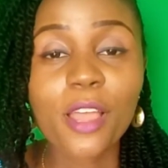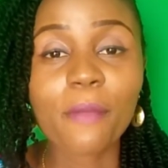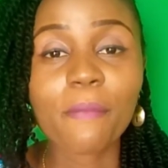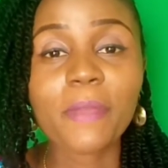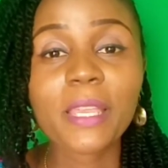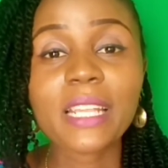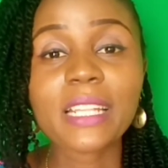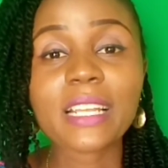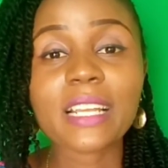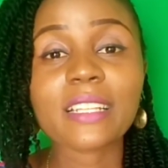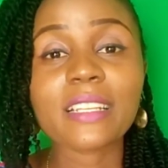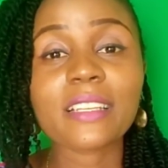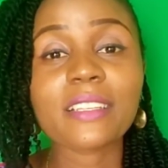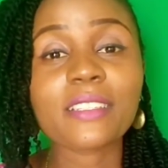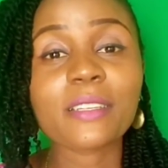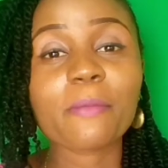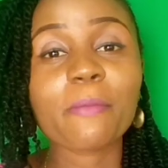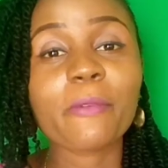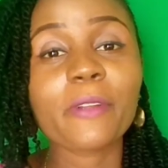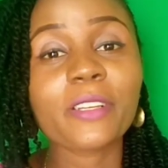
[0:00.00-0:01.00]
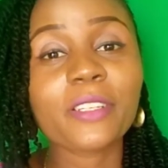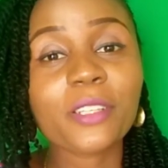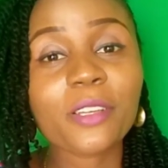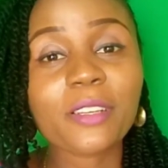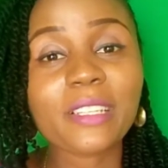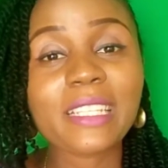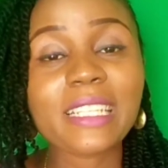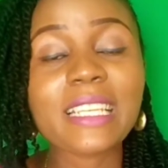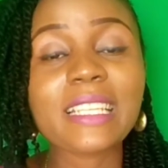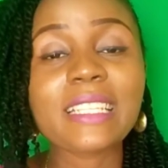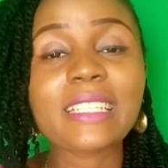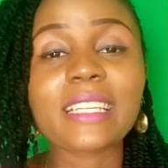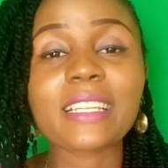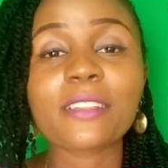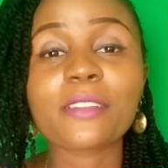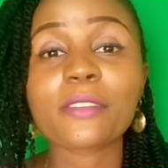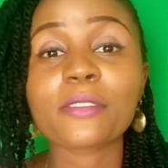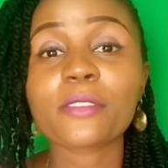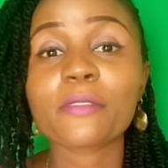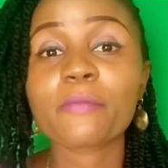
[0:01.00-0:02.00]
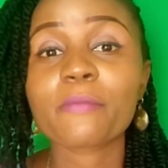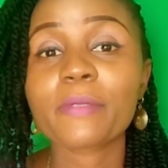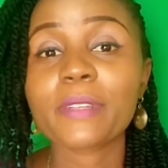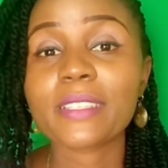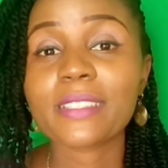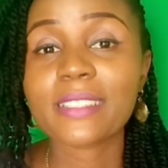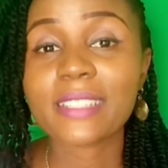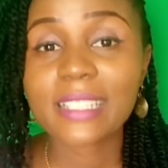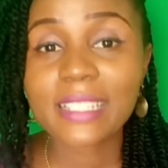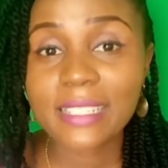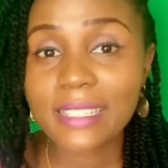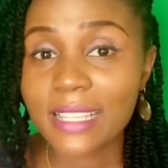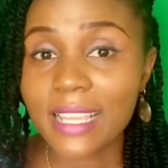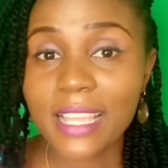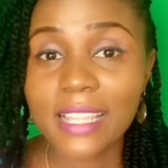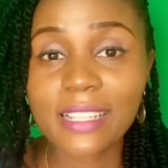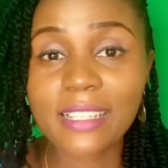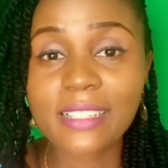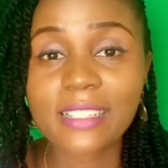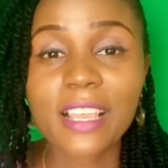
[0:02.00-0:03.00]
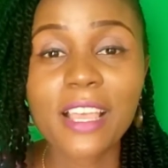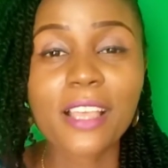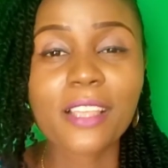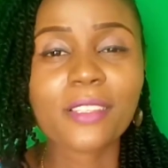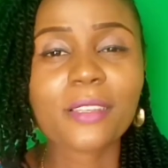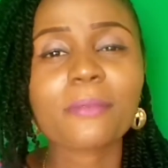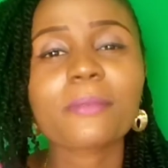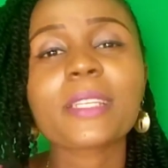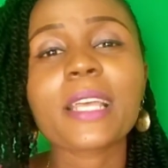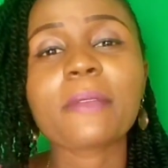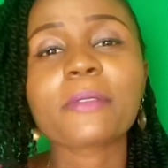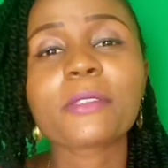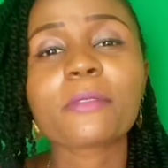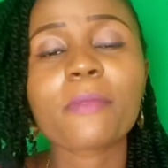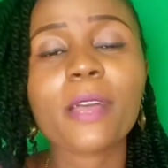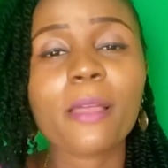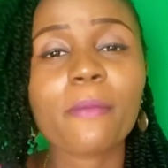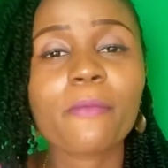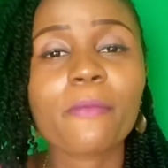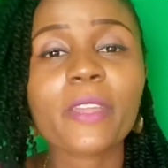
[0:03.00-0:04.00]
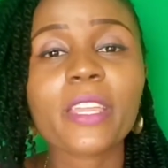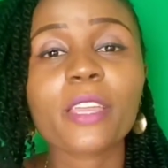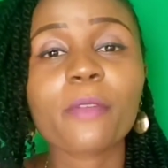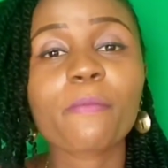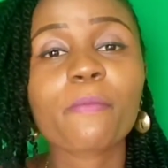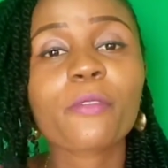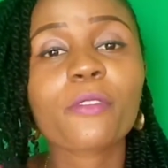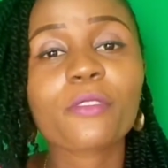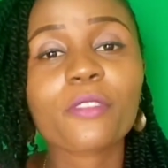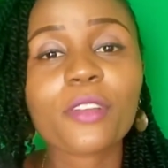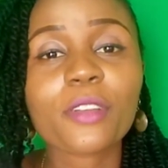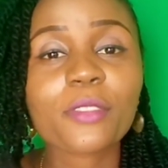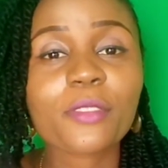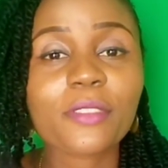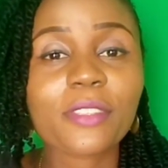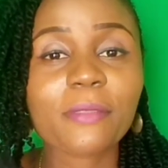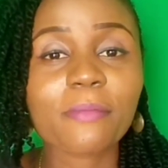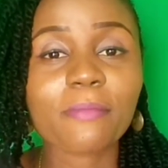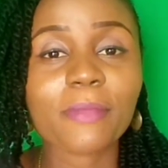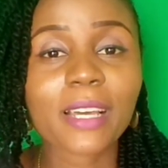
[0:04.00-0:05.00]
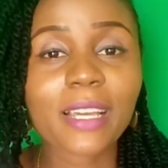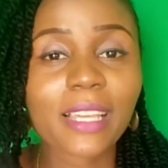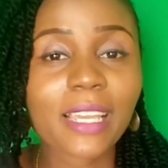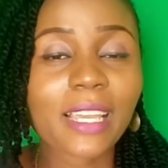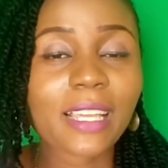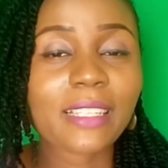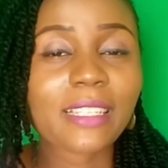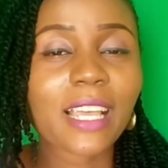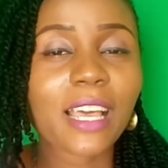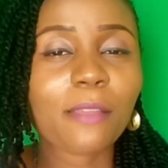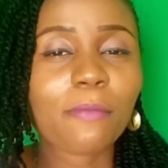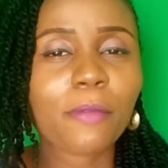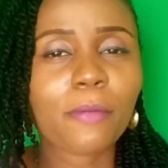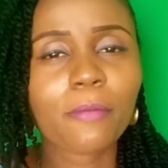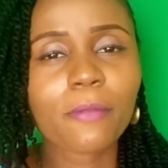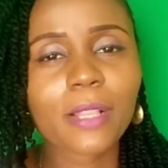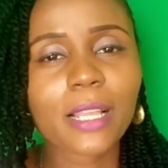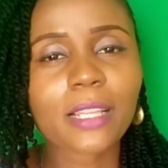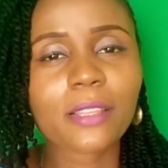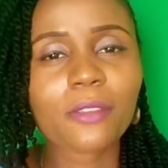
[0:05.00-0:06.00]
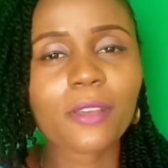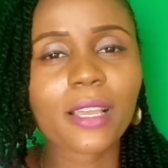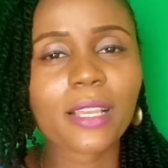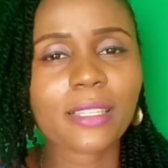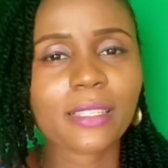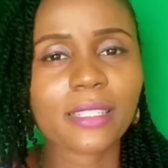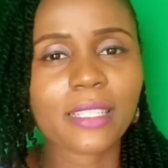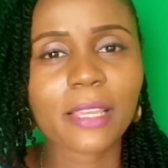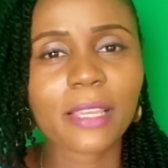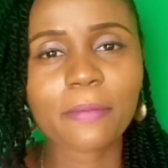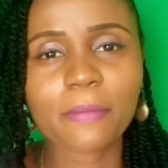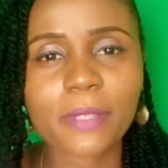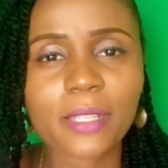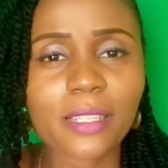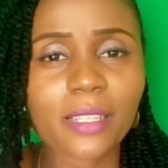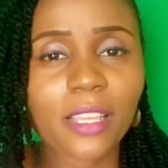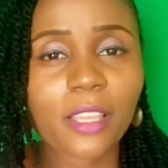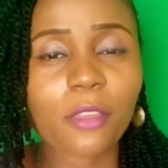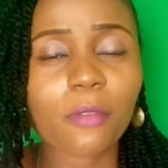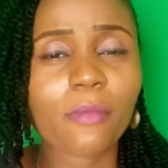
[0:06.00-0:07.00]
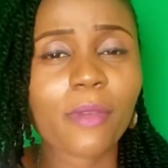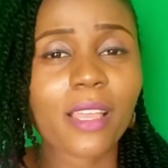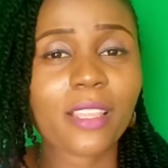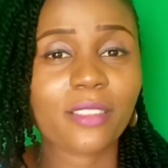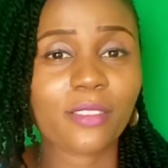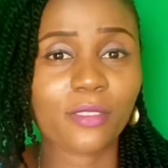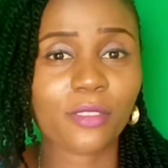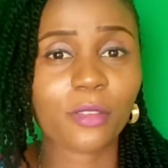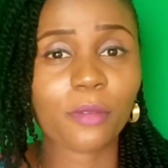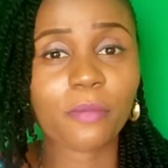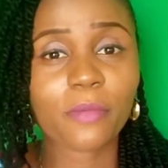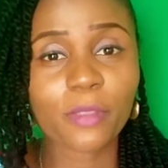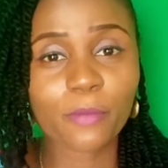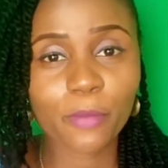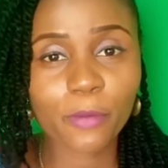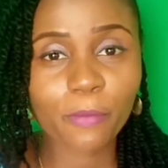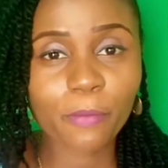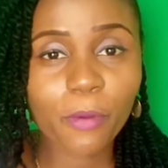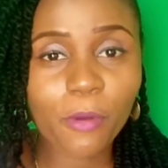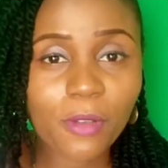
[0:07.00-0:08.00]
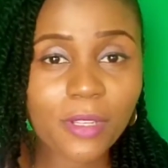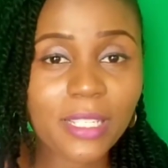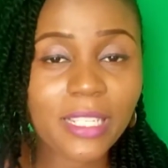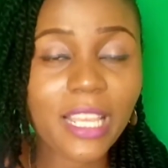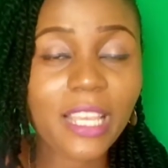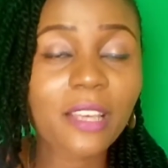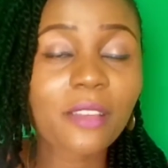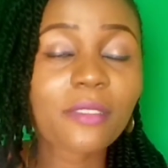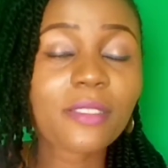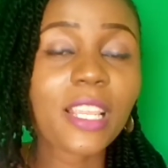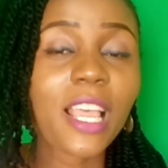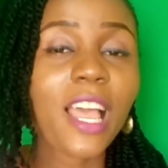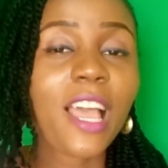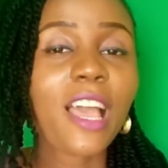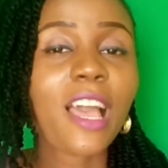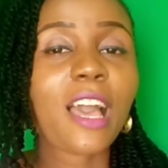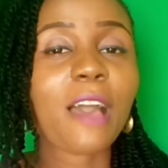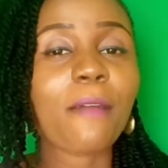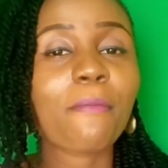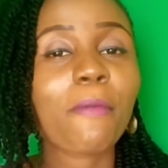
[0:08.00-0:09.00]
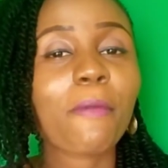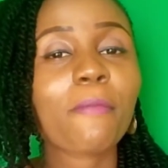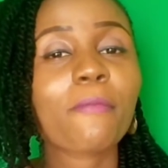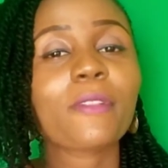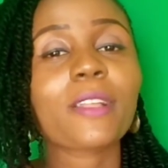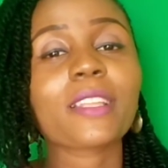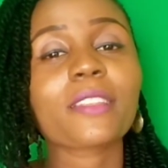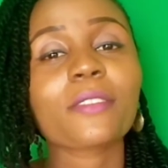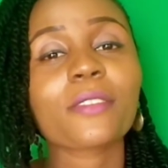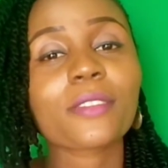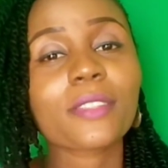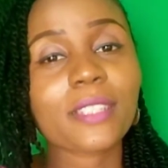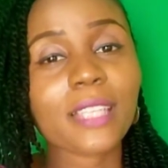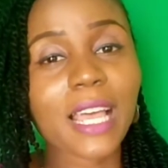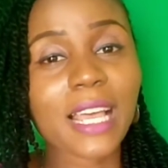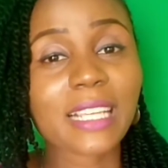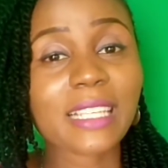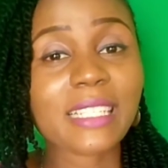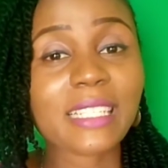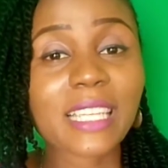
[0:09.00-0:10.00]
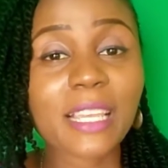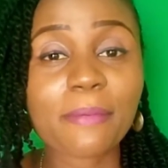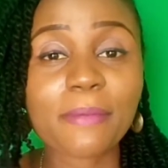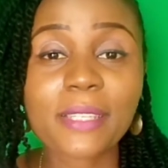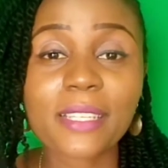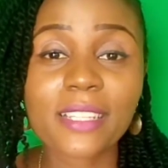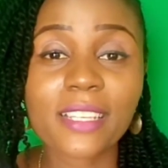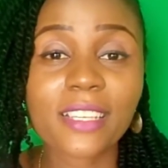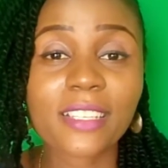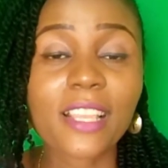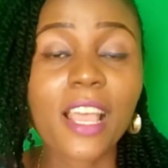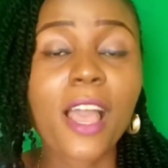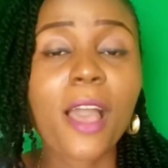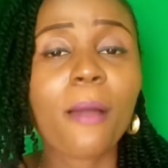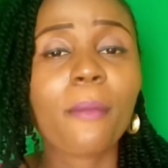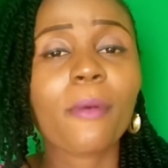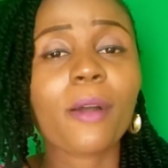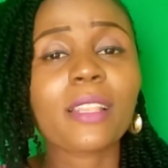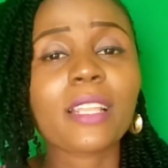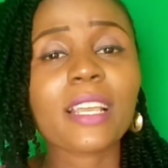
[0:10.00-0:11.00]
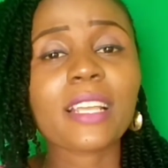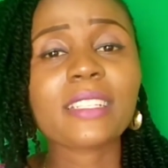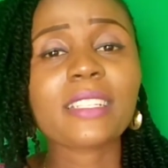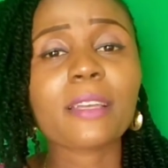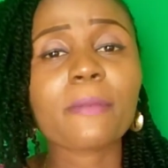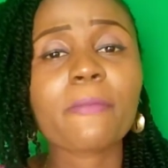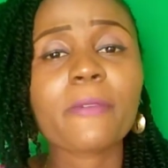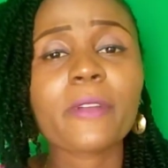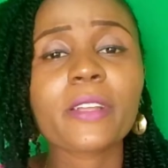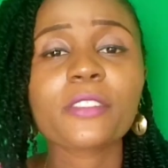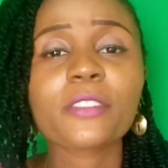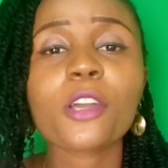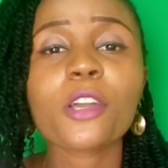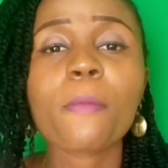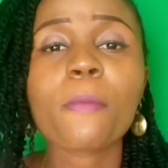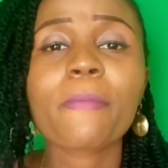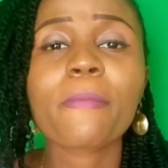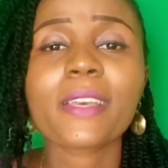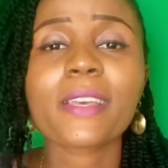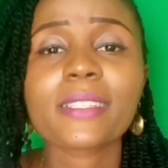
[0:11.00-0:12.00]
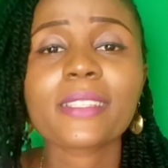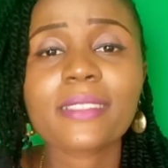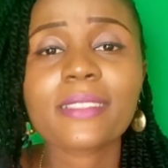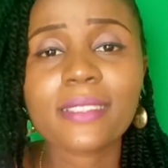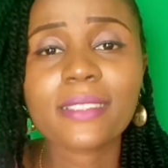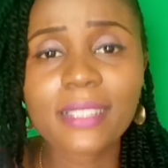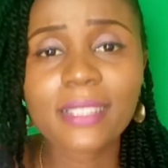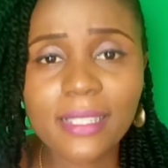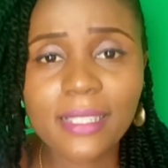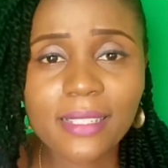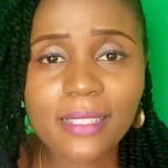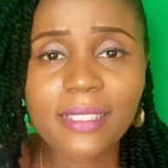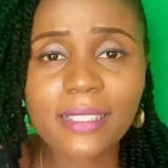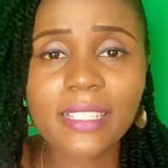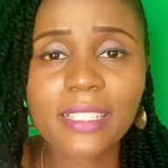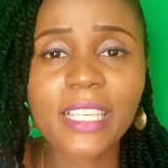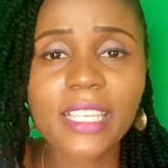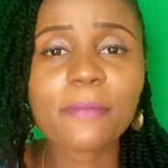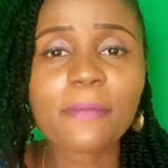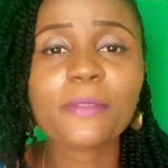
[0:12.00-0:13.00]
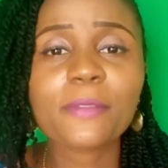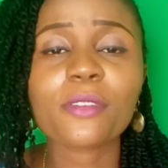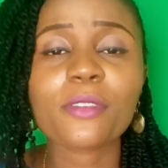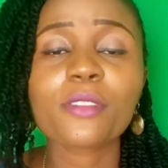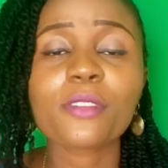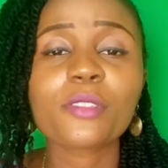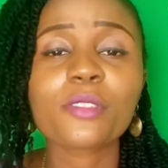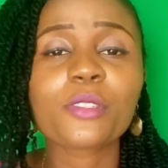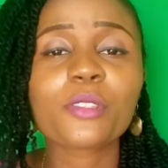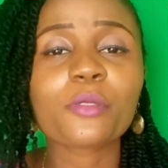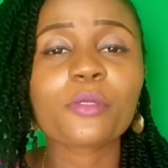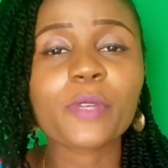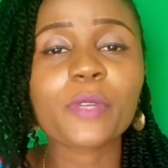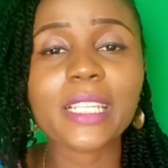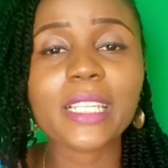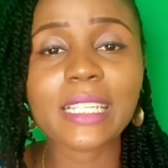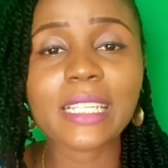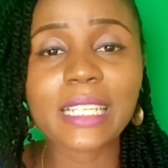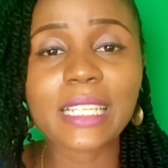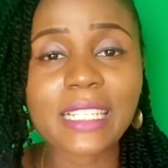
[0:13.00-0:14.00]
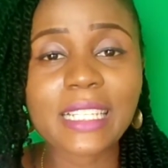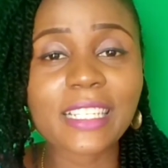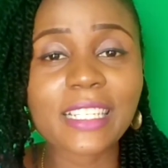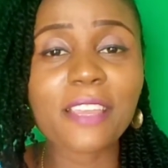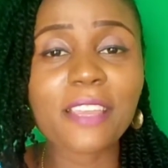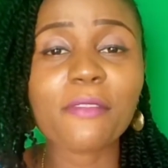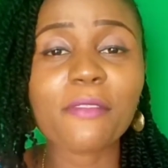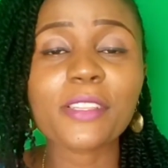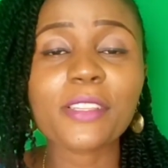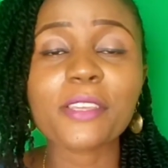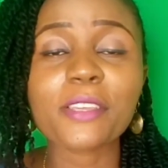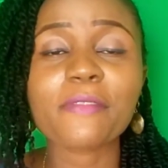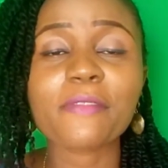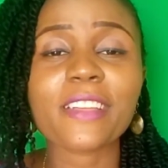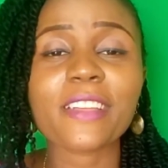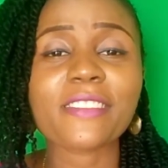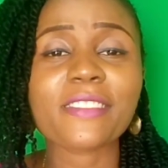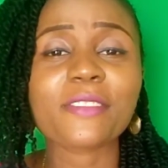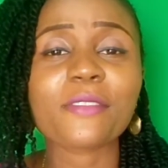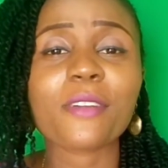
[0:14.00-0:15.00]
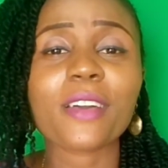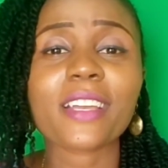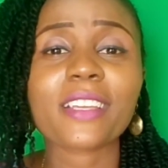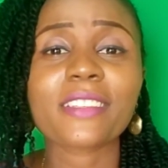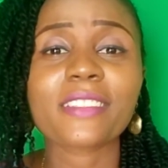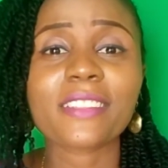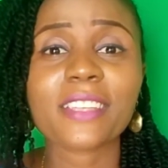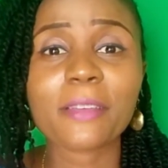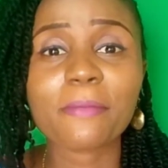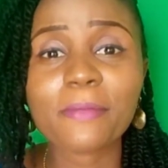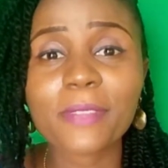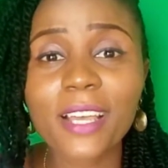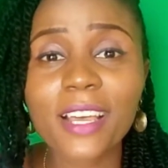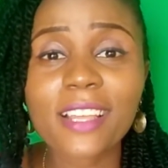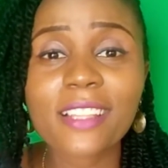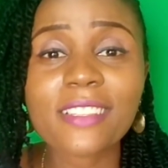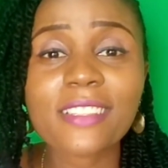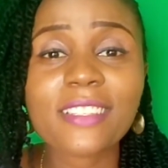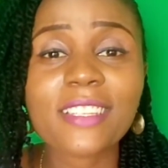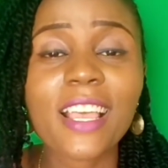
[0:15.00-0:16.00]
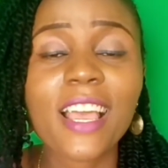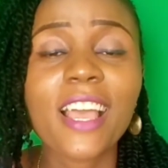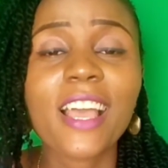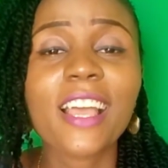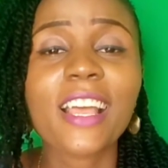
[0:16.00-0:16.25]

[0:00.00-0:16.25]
Being an entrepreneur needs a lot of persistence. Sometimes you might bring a product to the market and people are not accepting it. You might submit proposals and people are not accepting it. But an entrepreneur persists, keeps on doing it, even if there is no acceptance.